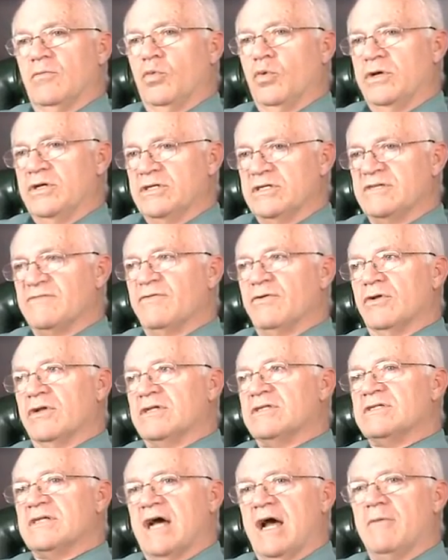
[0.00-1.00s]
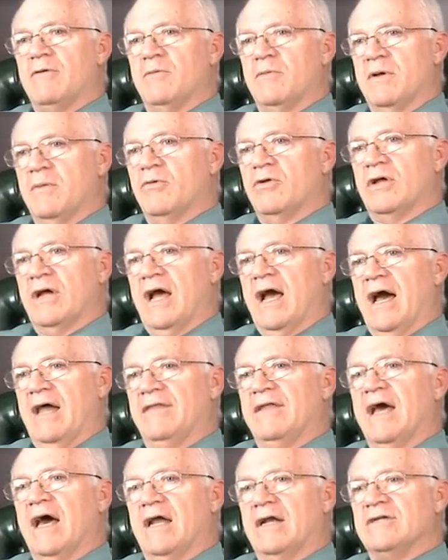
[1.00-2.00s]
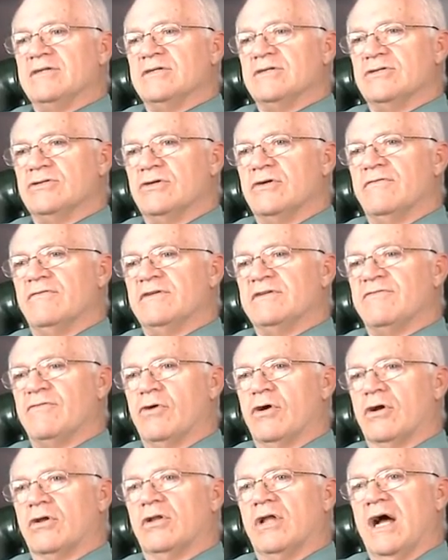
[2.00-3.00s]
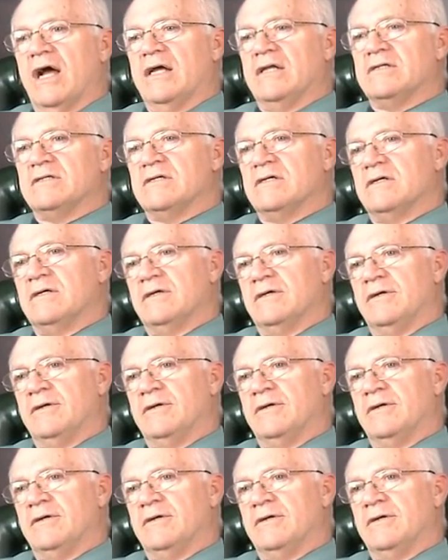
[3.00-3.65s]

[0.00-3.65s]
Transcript: we just feel it's time to be able to add that as a service for our clients.